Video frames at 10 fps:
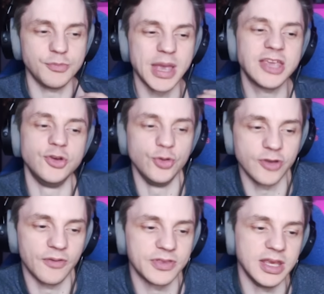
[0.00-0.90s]
make use
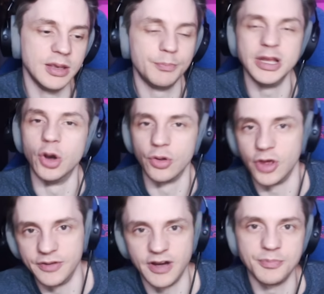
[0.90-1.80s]
of the below
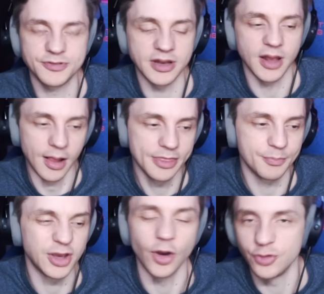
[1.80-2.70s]
35% health
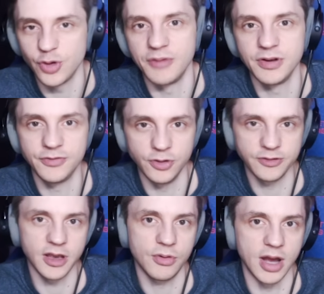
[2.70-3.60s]
because you have
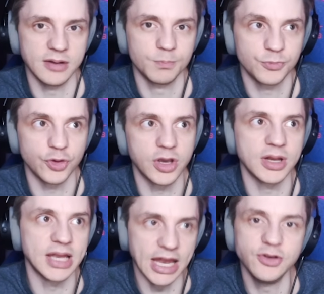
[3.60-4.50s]
Infuser, right? So you
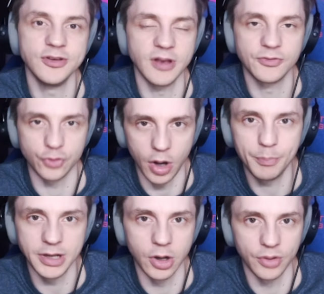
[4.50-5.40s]
can let yourself
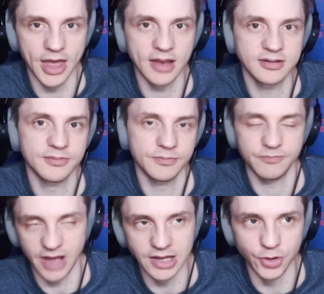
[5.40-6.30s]
drop below that
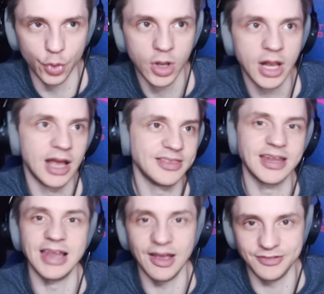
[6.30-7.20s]
value and
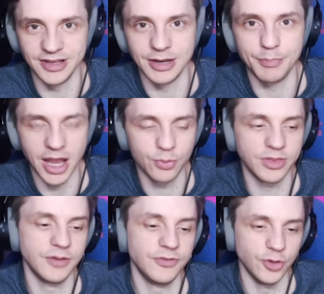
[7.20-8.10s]
then lifesteal it back with
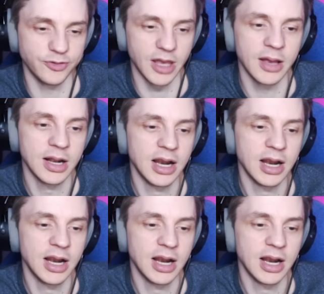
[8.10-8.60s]
Infuser.